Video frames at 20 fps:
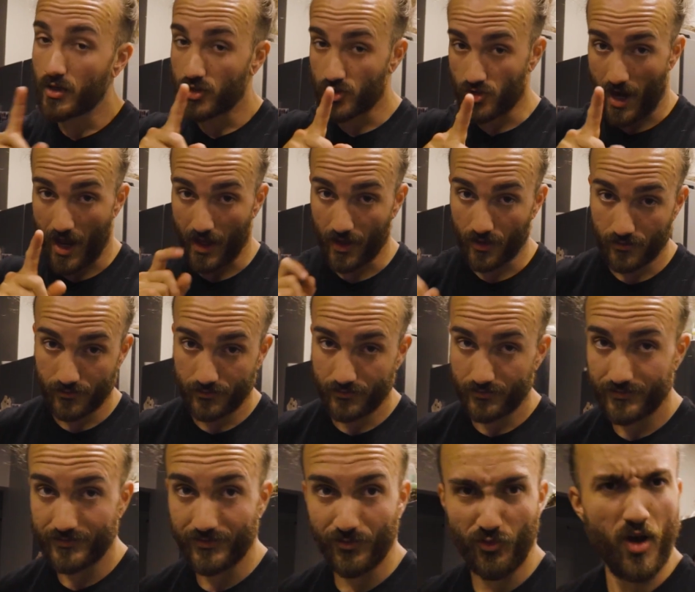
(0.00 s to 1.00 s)
Try it.
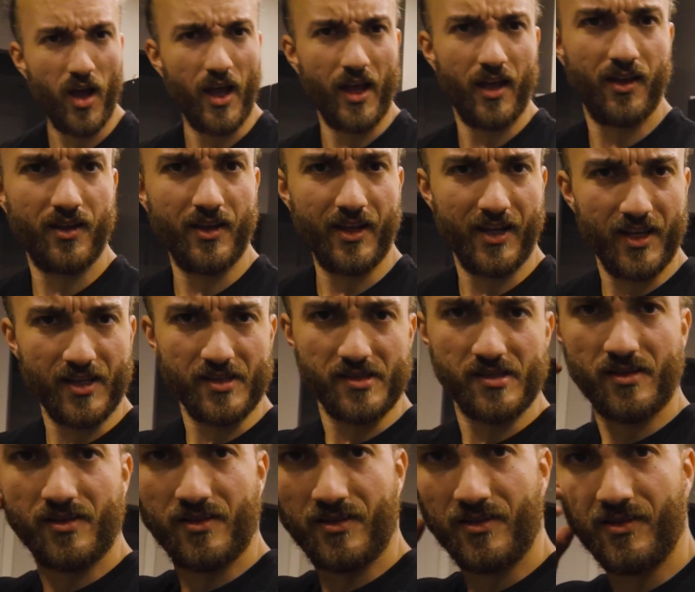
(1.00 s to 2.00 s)
What? It is.